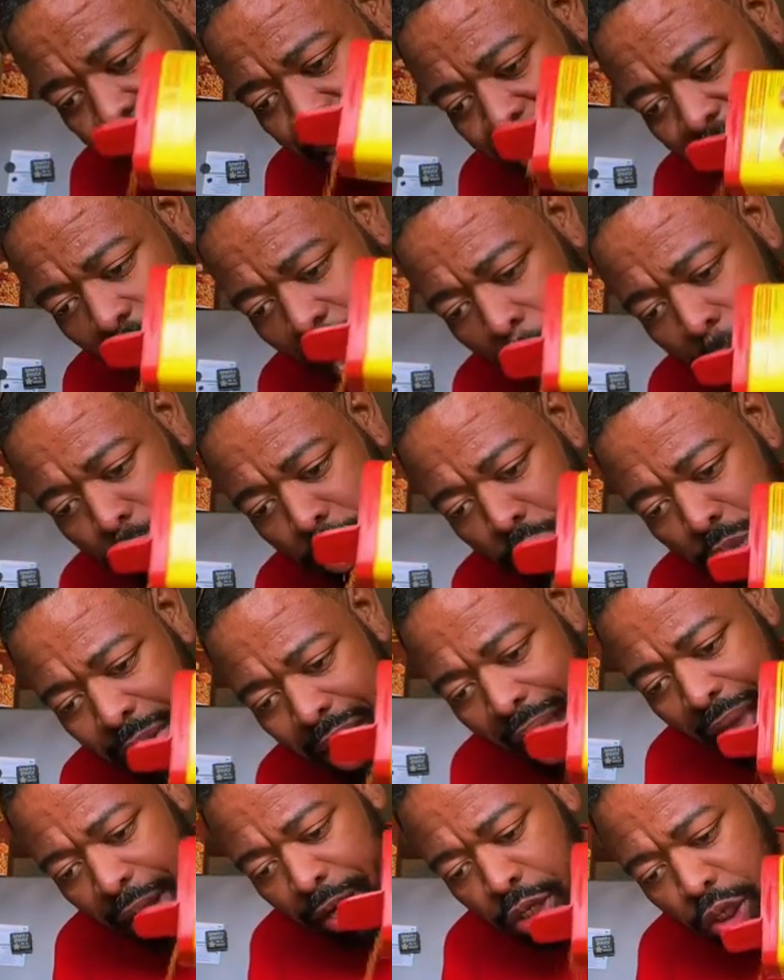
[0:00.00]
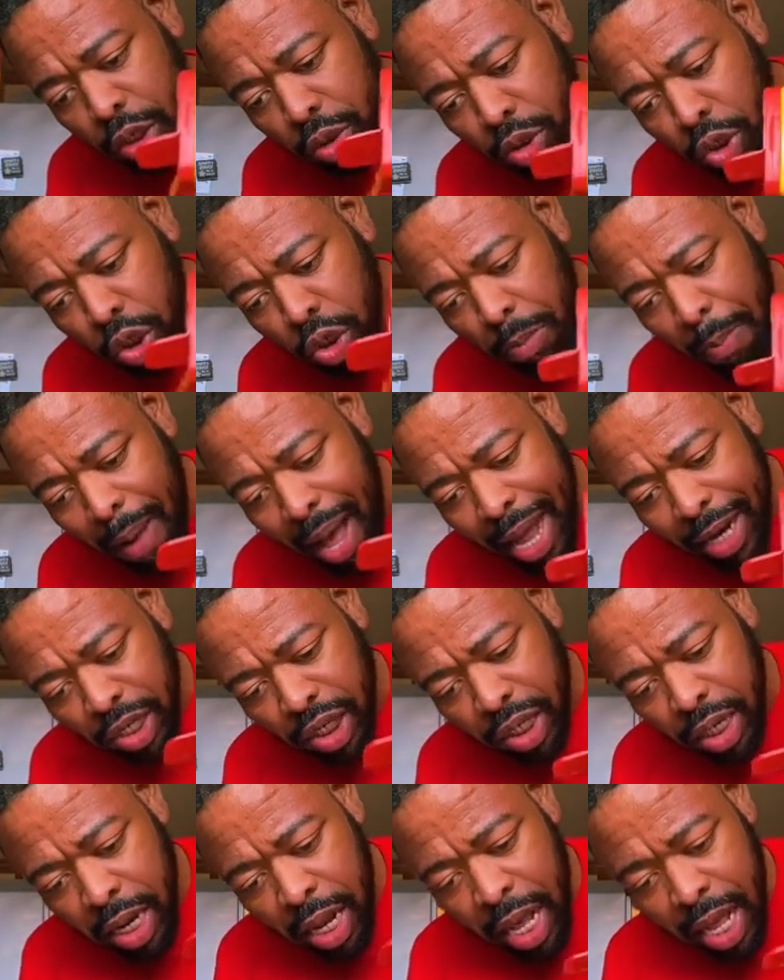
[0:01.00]
top. Do not do too
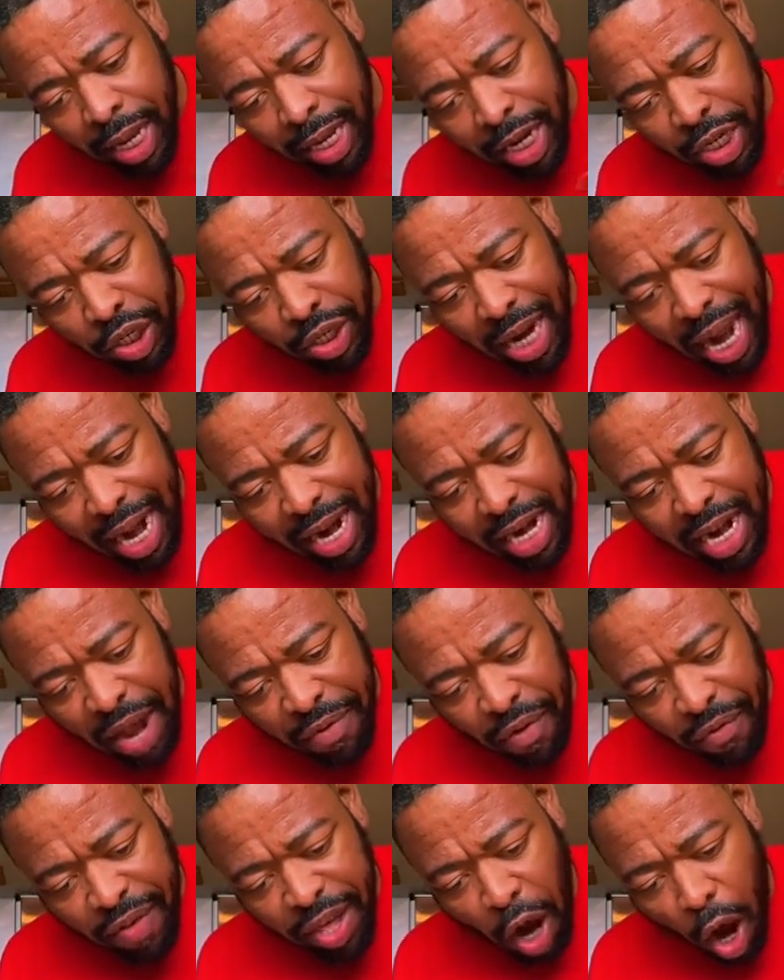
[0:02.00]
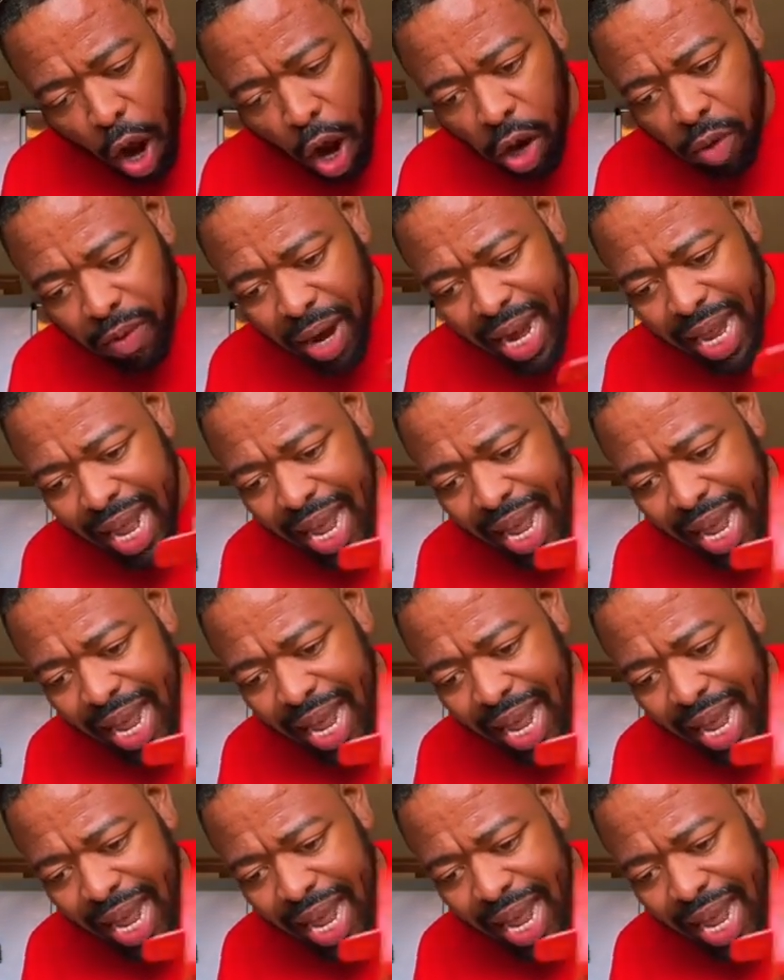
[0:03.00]
much because you got enough of it already